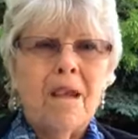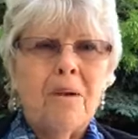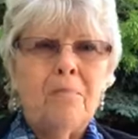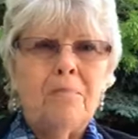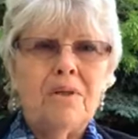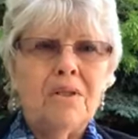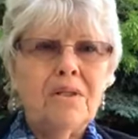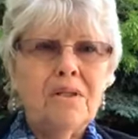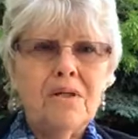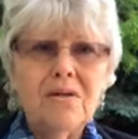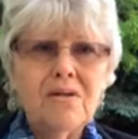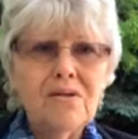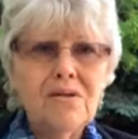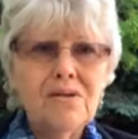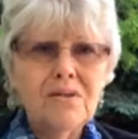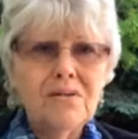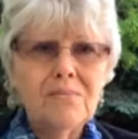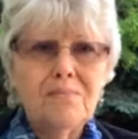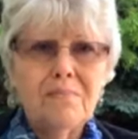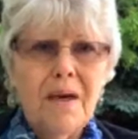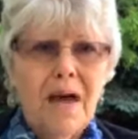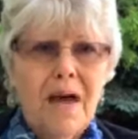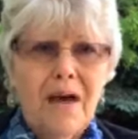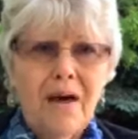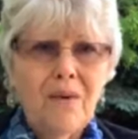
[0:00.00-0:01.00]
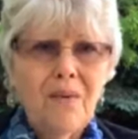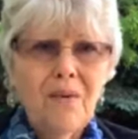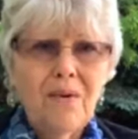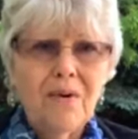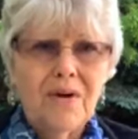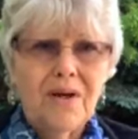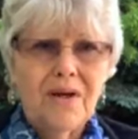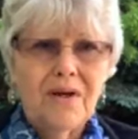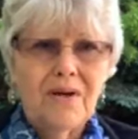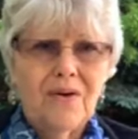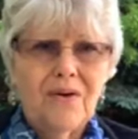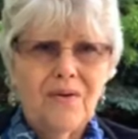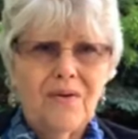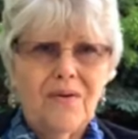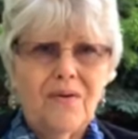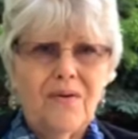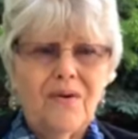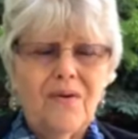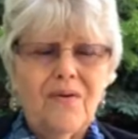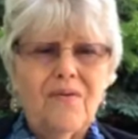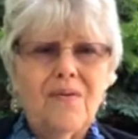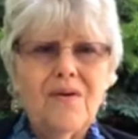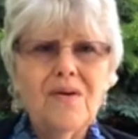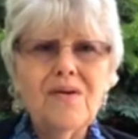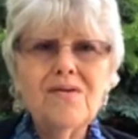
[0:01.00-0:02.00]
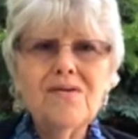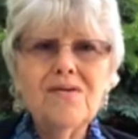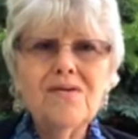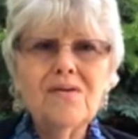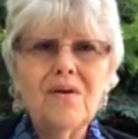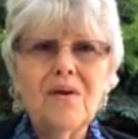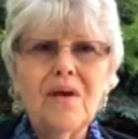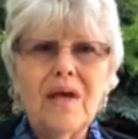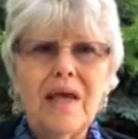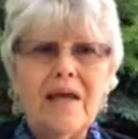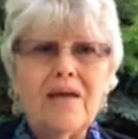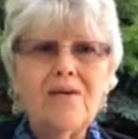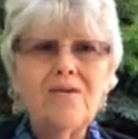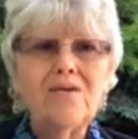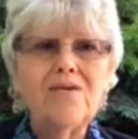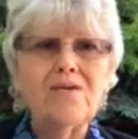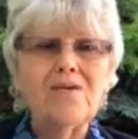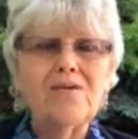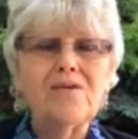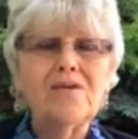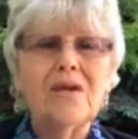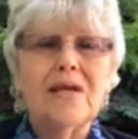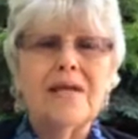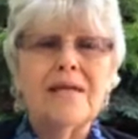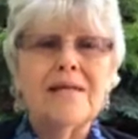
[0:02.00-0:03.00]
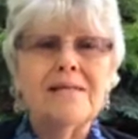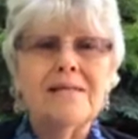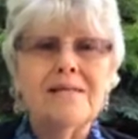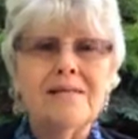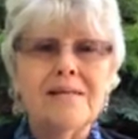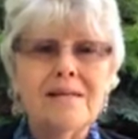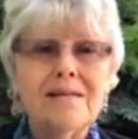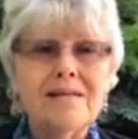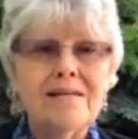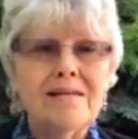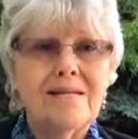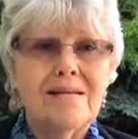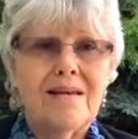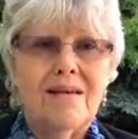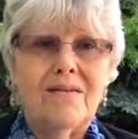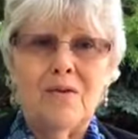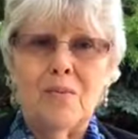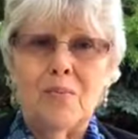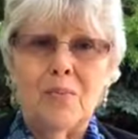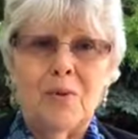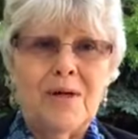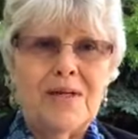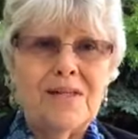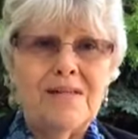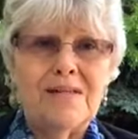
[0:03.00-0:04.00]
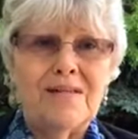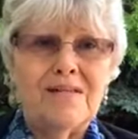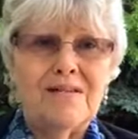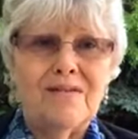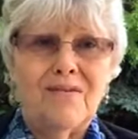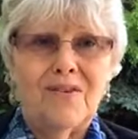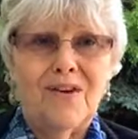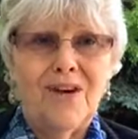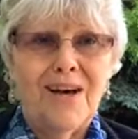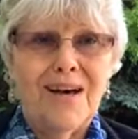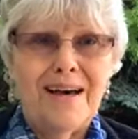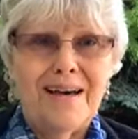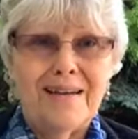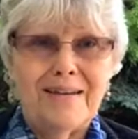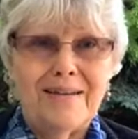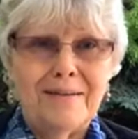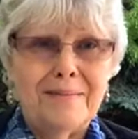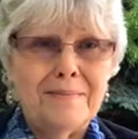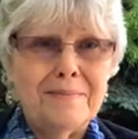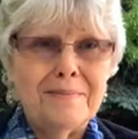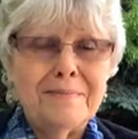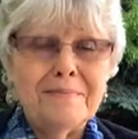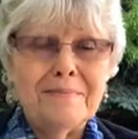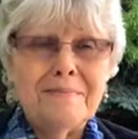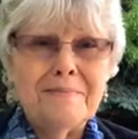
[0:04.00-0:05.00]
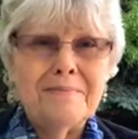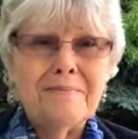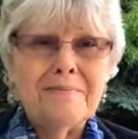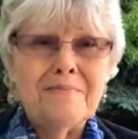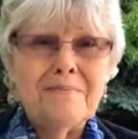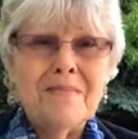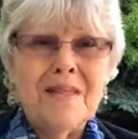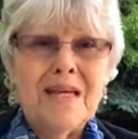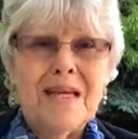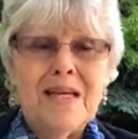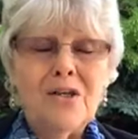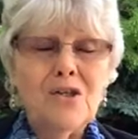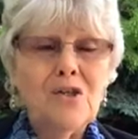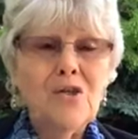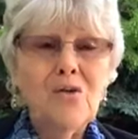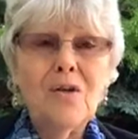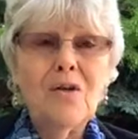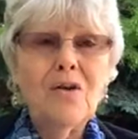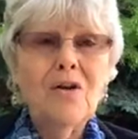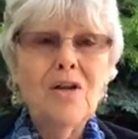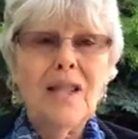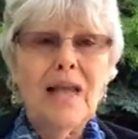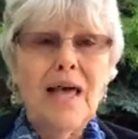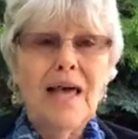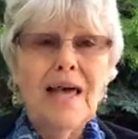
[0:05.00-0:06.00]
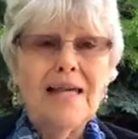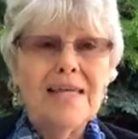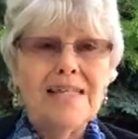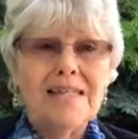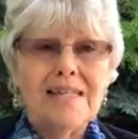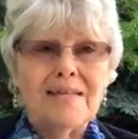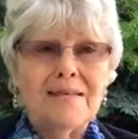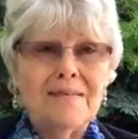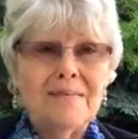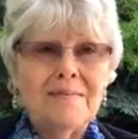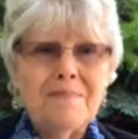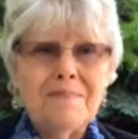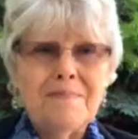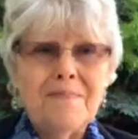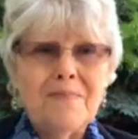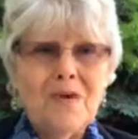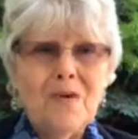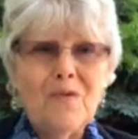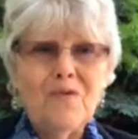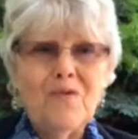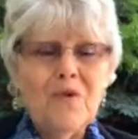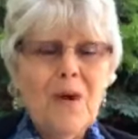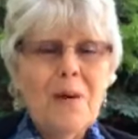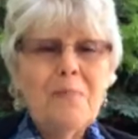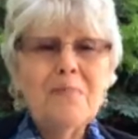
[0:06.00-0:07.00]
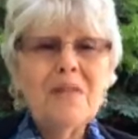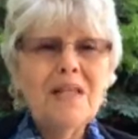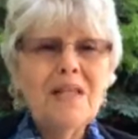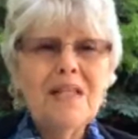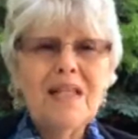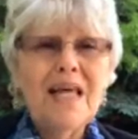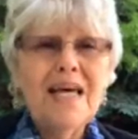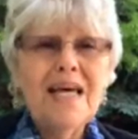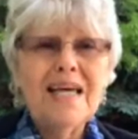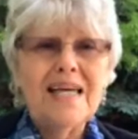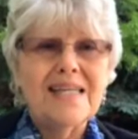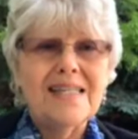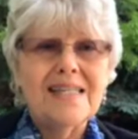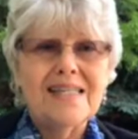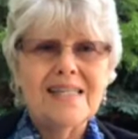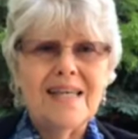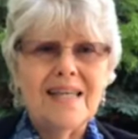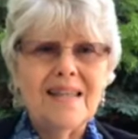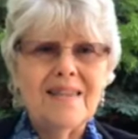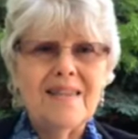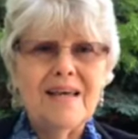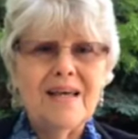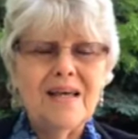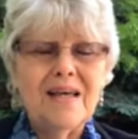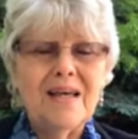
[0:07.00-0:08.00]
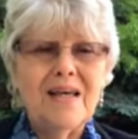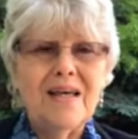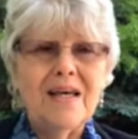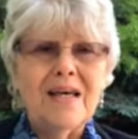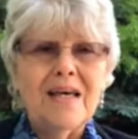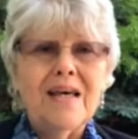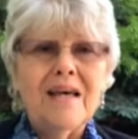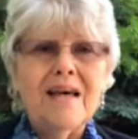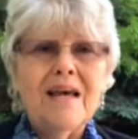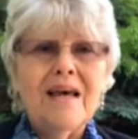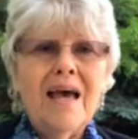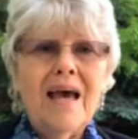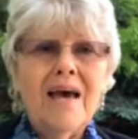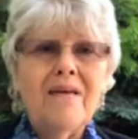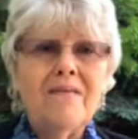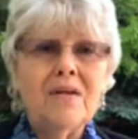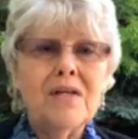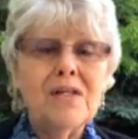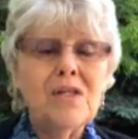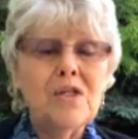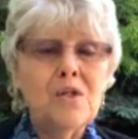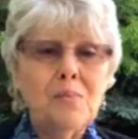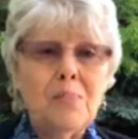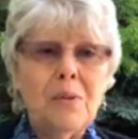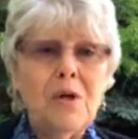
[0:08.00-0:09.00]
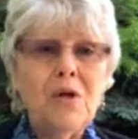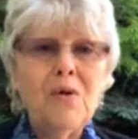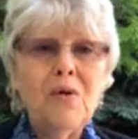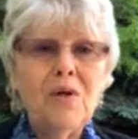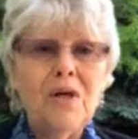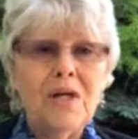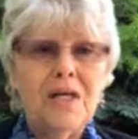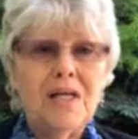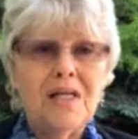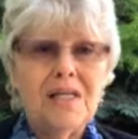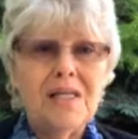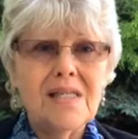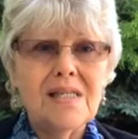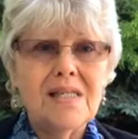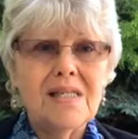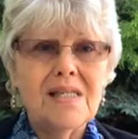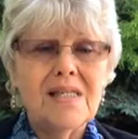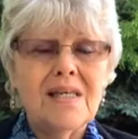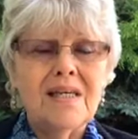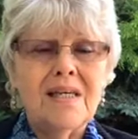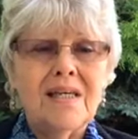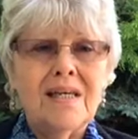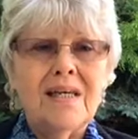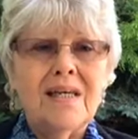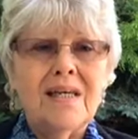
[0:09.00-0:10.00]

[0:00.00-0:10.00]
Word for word: But there's power here. These angels exist in the presence of God. So they're light. They're from the light, and they have experienced